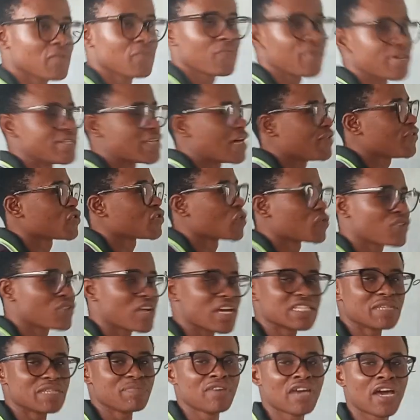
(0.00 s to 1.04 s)
difference, I have to
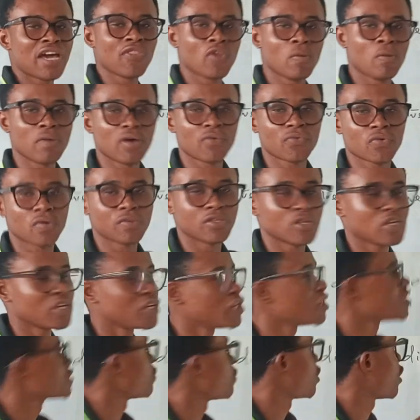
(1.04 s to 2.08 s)
subtract the bigger number from
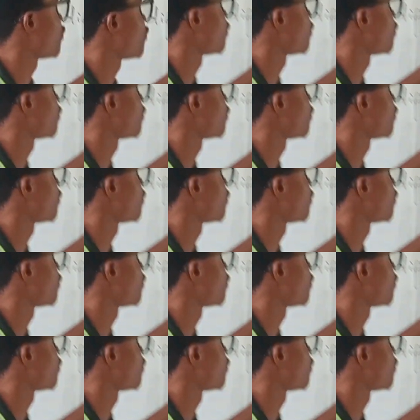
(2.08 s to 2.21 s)
the smaller